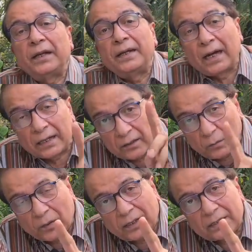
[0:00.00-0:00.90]
In other
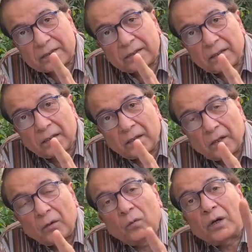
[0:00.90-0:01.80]
words,
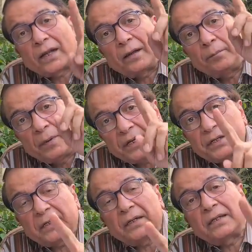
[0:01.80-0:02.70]
what I
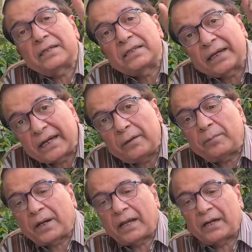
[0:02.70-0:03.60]
mentioned, the second
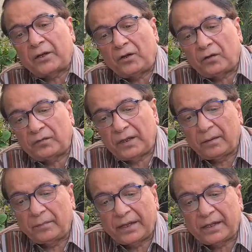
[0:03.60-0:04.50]
priority of the
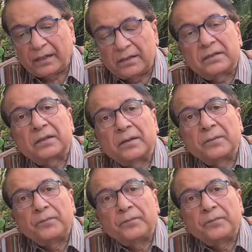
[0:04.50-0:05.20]
Americans,